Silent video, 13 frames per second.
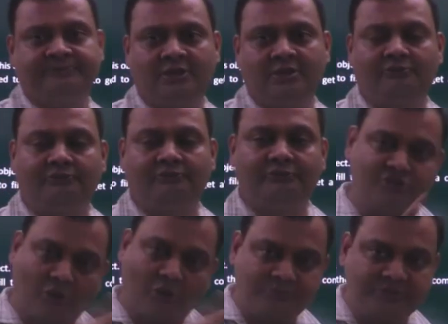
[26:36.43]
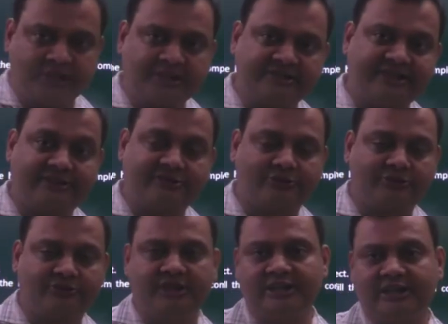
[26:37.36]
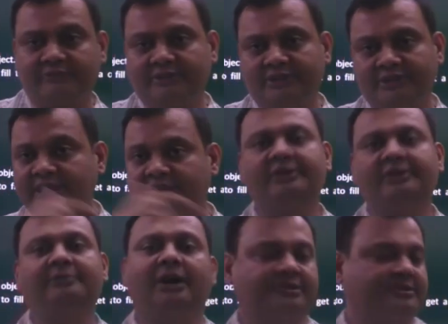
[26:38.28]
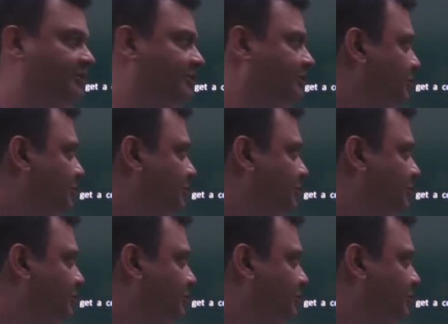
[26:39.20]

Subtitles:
Which object is associated with the given mass.